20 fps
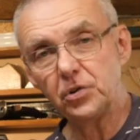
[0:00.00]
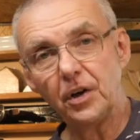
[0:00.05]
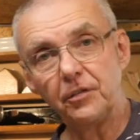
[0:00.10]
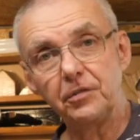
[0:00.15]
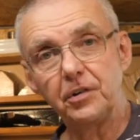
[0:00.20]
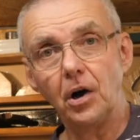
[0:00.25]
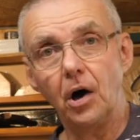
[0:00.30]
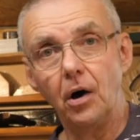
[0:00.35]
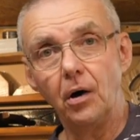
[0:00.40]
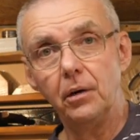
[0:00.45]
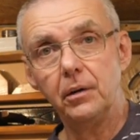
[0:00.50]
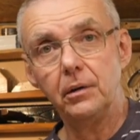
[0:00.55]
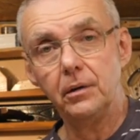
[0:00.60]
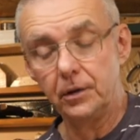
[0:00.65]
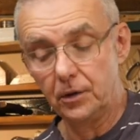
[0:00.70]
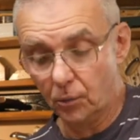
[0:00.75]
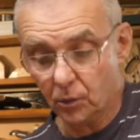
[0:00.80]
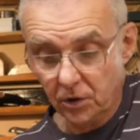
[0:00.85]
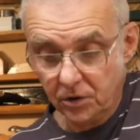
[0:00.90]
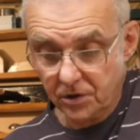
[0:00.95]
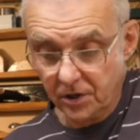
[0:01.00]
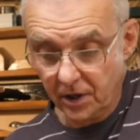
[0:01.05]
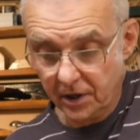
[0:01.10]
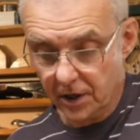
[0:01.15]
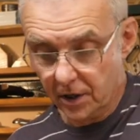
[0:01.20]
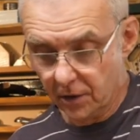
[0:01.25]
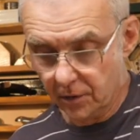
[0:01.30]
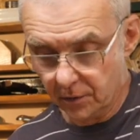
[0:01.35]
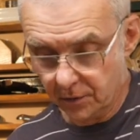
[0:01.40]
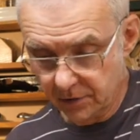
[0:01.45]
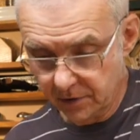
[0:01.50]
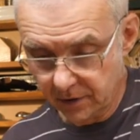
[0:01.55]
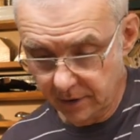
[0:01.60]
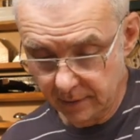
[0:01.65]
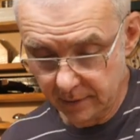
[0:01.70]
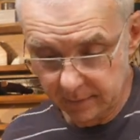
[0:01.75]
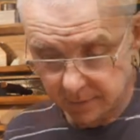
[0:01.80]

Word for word: I've got are the ones I use.